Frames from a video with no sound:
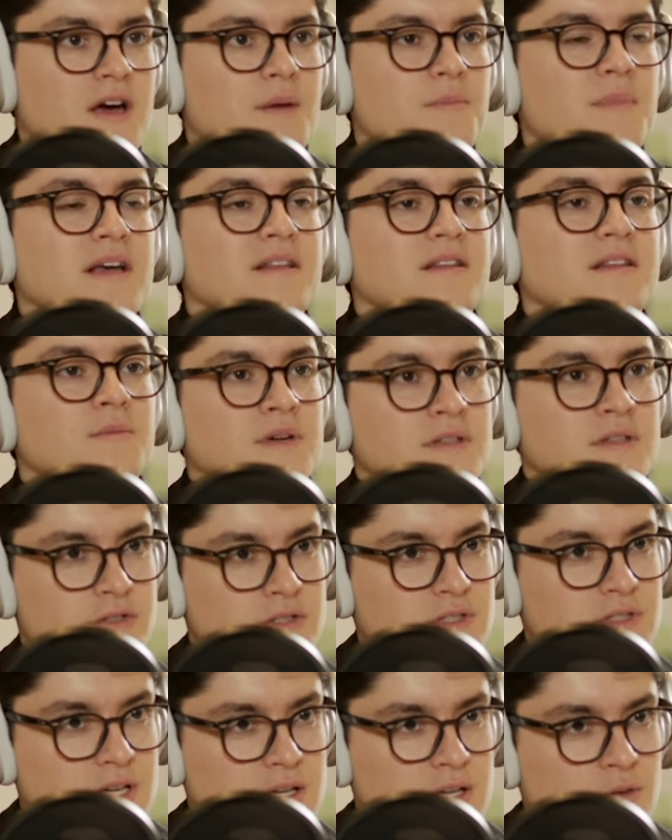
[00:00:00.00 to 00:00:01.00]
make them
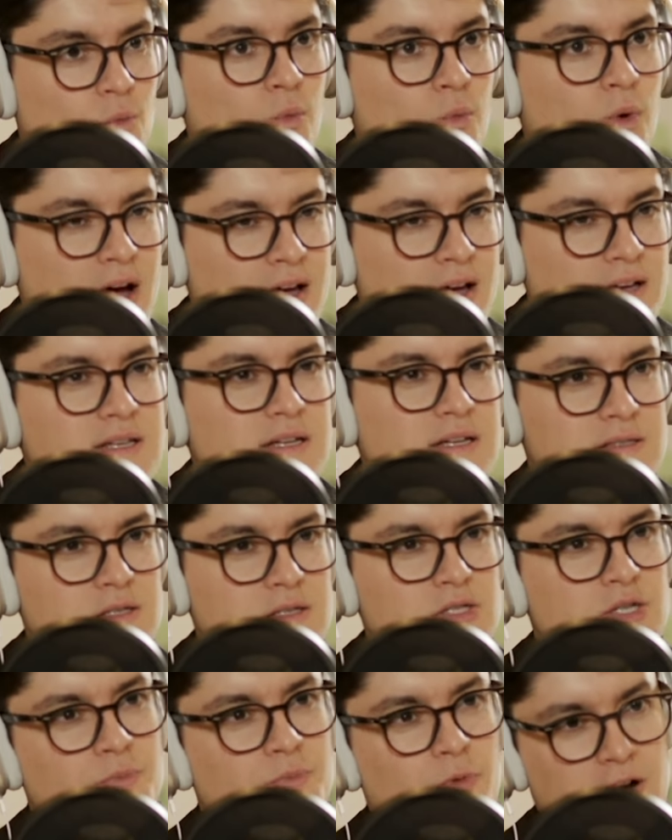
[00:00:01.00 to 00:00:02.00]
understand why is that
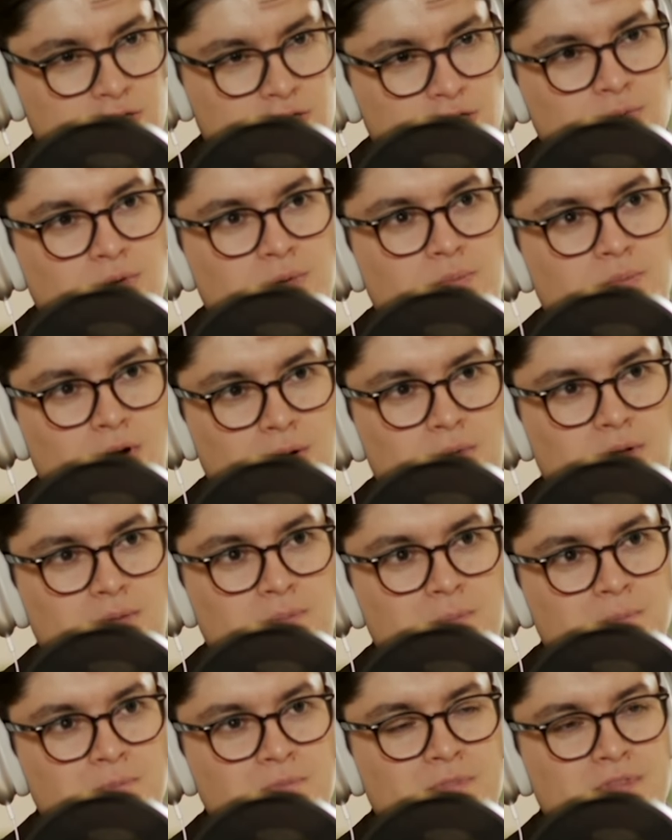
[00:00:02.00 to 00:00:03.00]
such a pressuring problem.